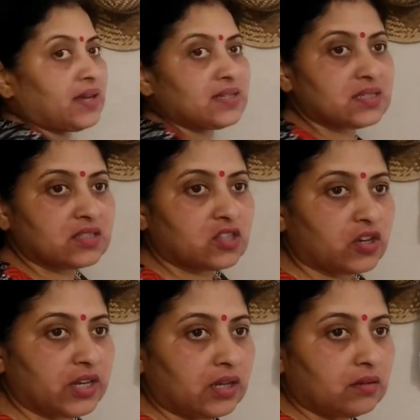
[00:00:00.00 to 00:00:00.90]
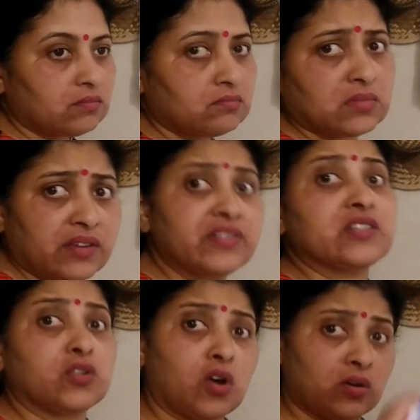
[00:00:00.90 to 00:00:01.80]
plus 3. If
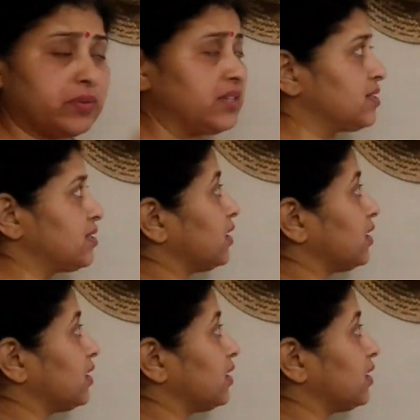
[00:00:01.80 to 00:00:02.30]
it's wrong, we'll